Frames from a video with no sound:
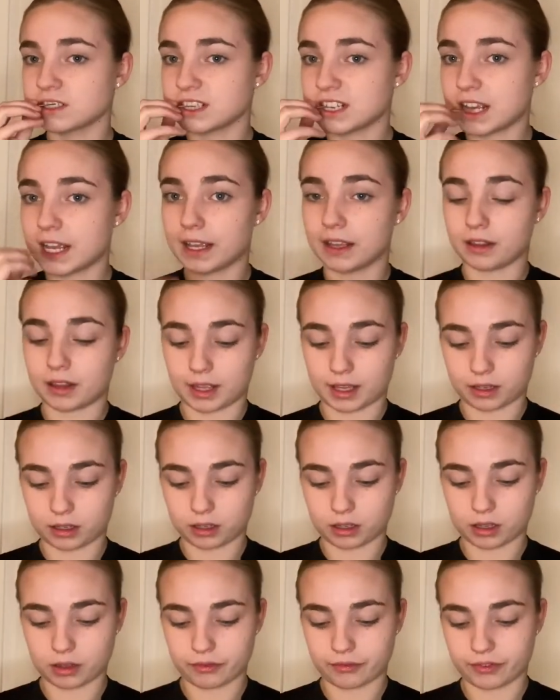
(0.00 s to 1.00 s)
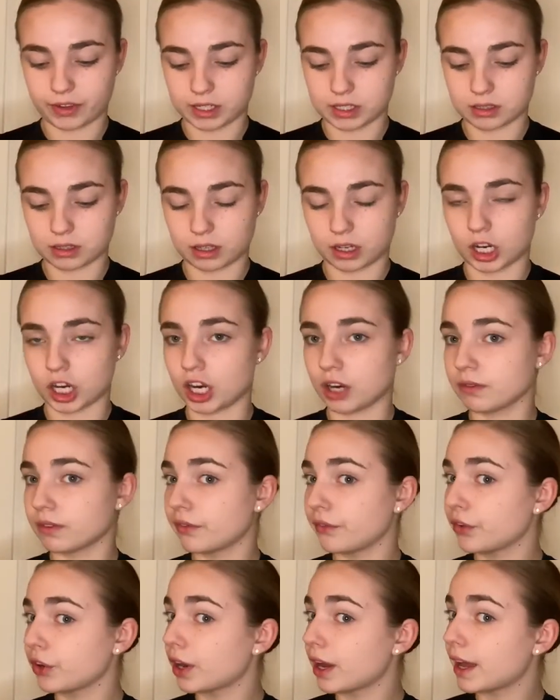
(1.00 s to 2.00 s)
it like fits the curve of
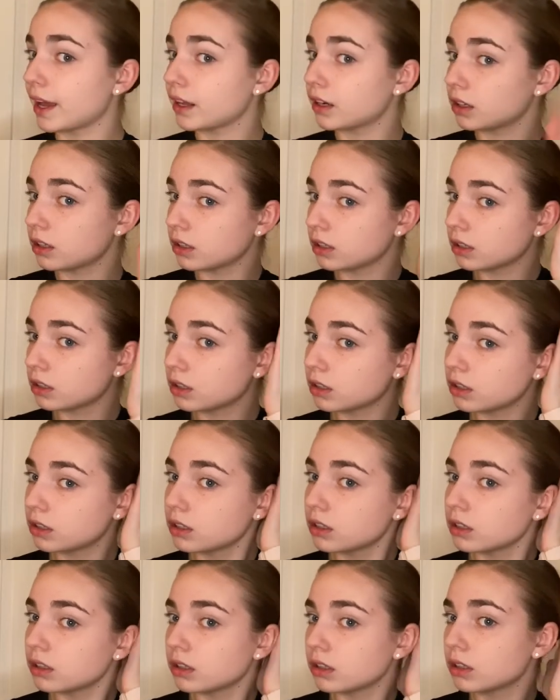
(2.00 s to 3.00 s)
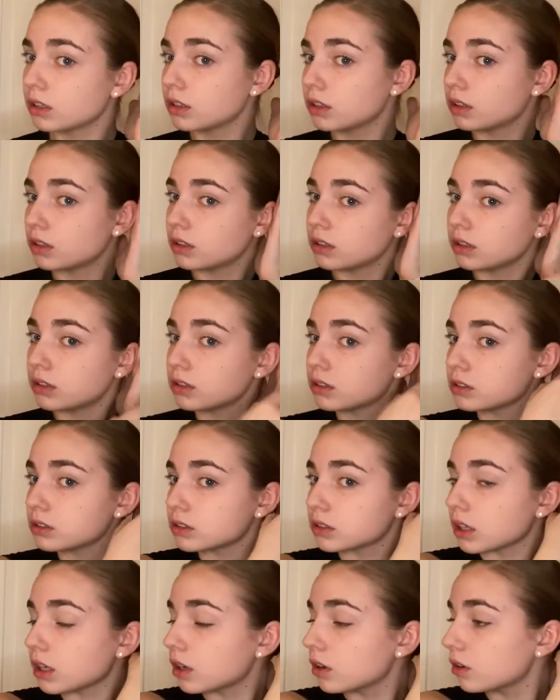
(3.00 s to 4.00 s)
your head.
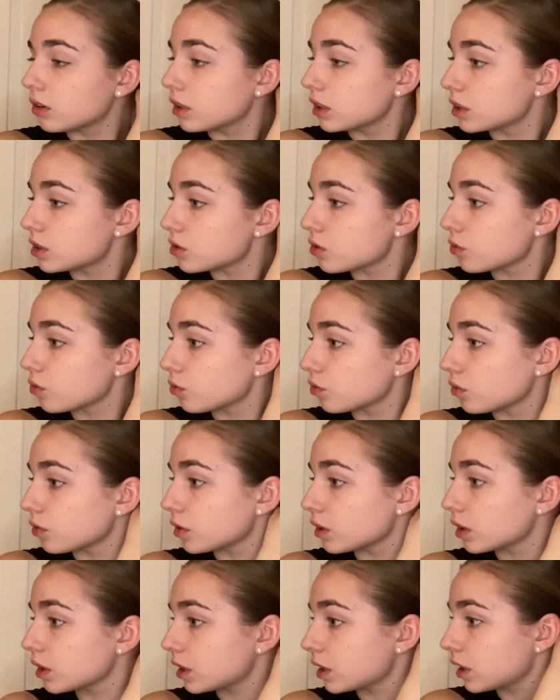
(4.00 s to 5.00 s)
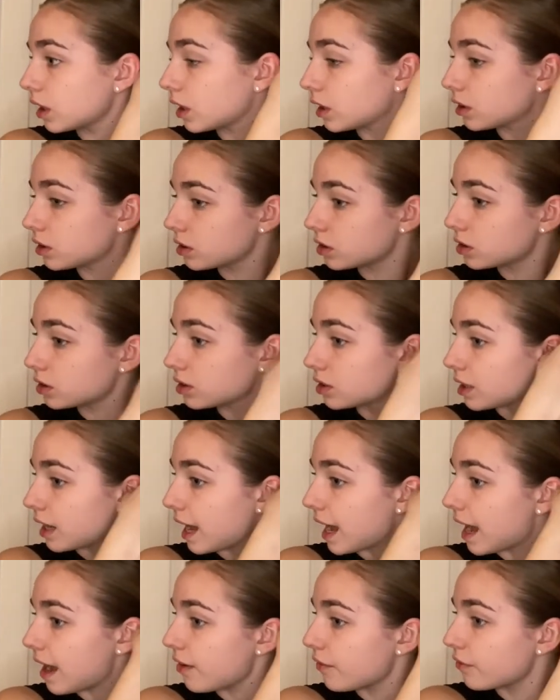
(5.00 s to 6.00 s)
So it's really nice to
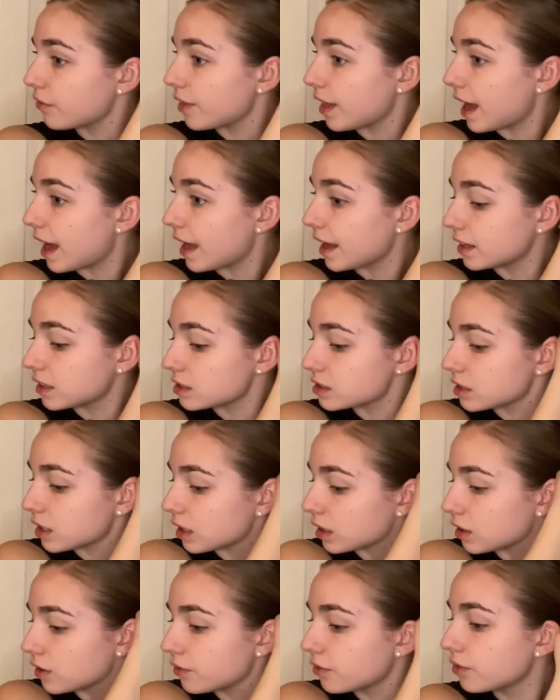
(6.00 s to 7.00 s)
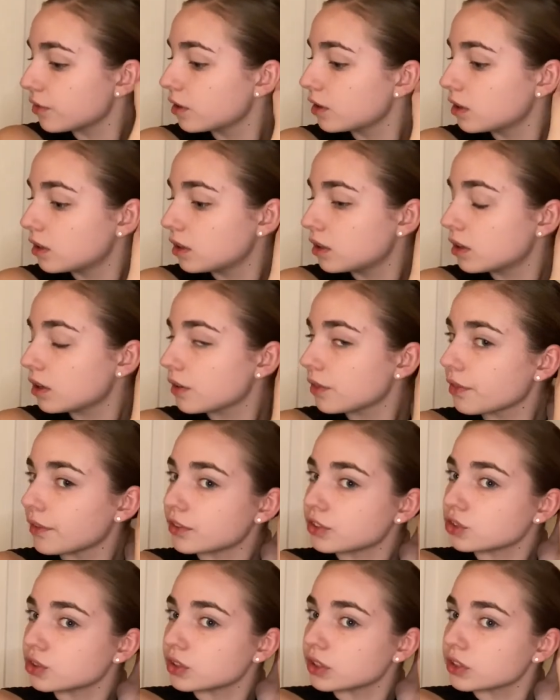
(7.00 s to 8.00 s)
have that instead of the
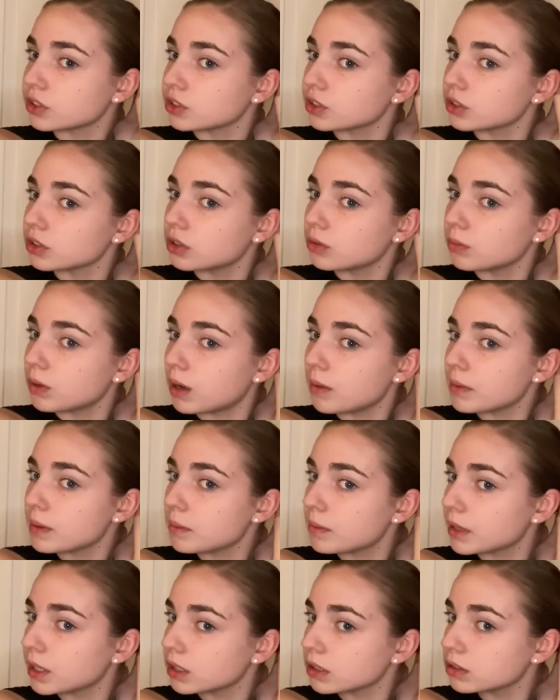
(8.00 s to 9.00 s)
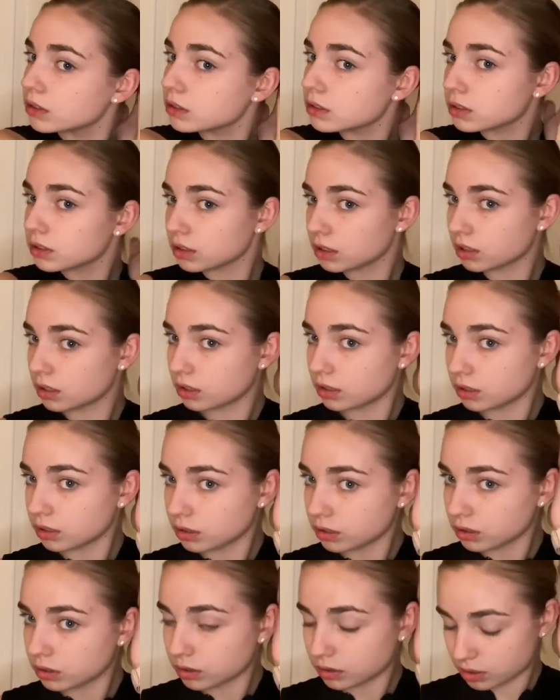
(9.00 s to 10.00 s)
traditional bobby pins,
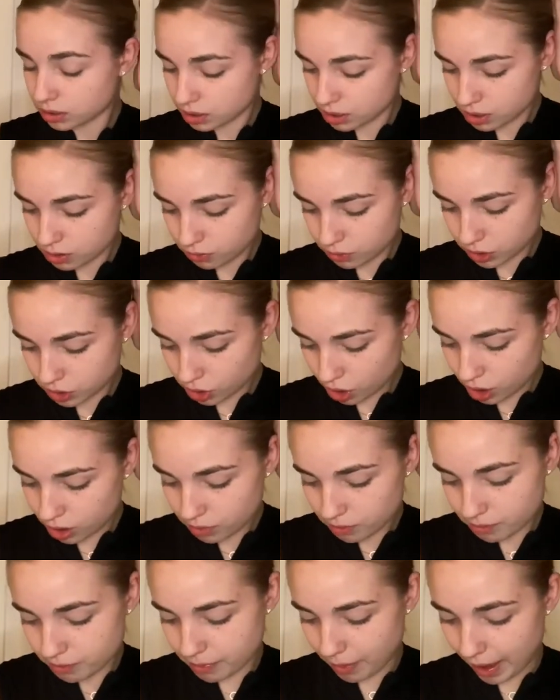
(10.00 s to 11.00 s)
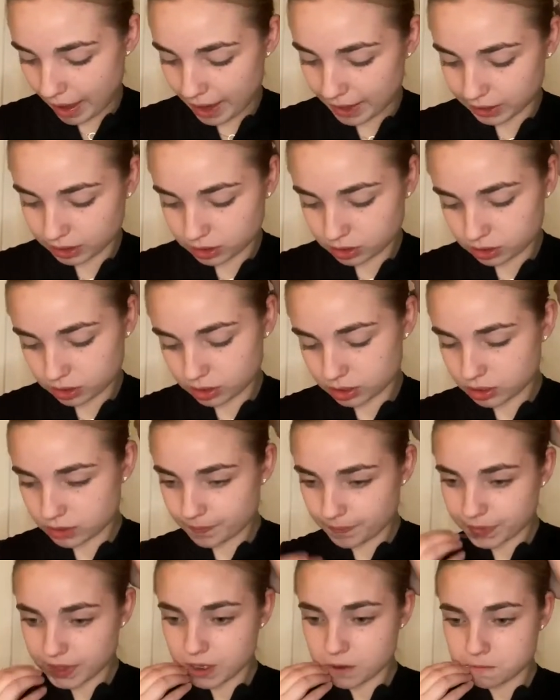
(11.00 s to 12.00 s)
which aren't bad. It's just
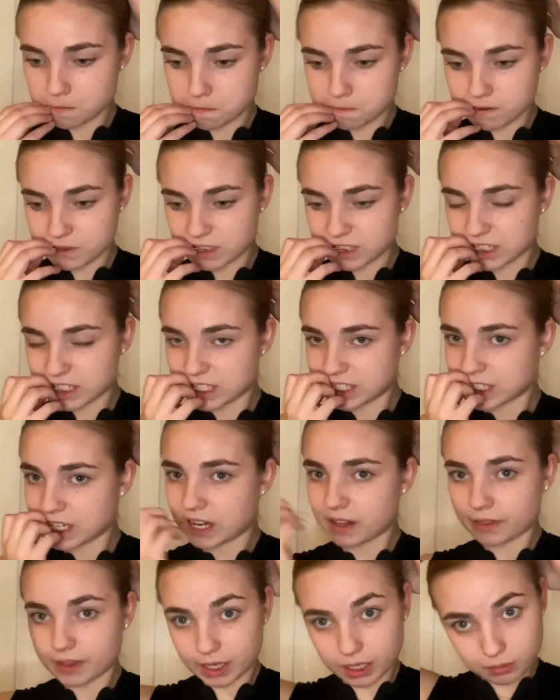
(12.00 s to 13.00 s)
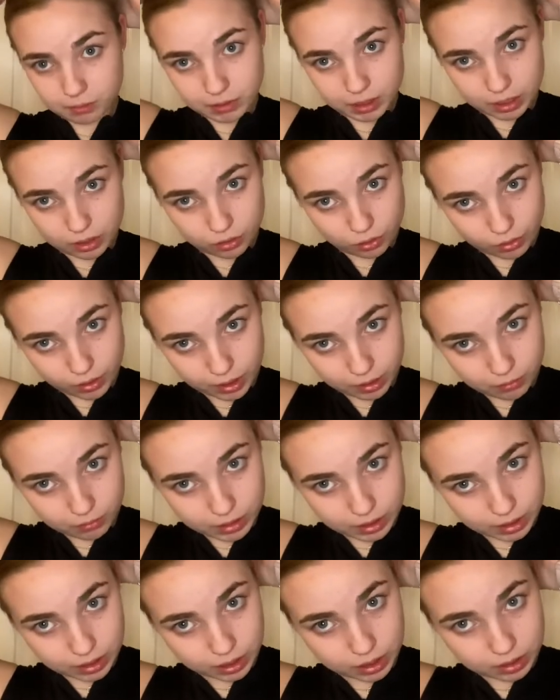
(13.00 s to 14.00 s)
they can be annoying when
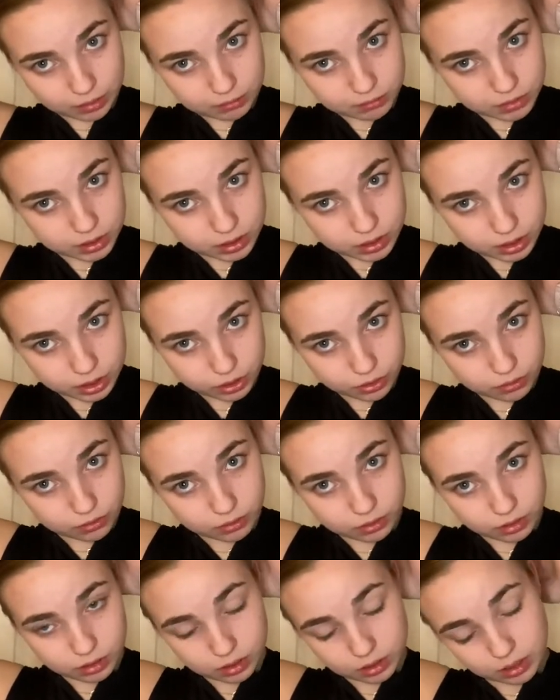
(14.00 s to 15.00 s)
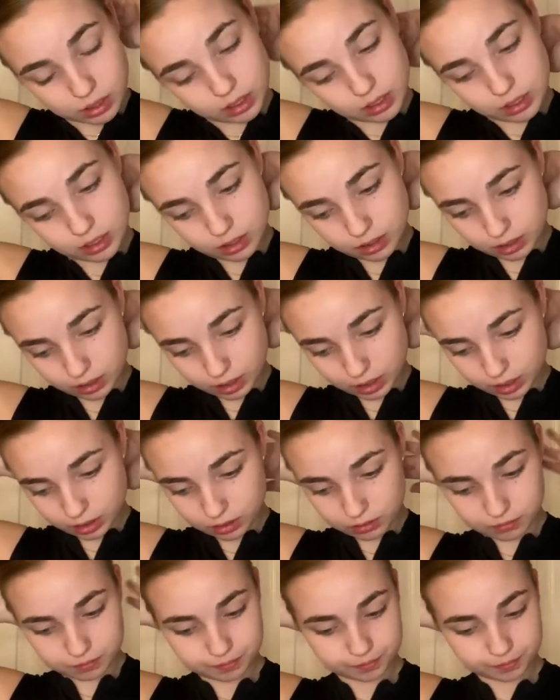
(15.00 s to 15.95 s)
it comes to like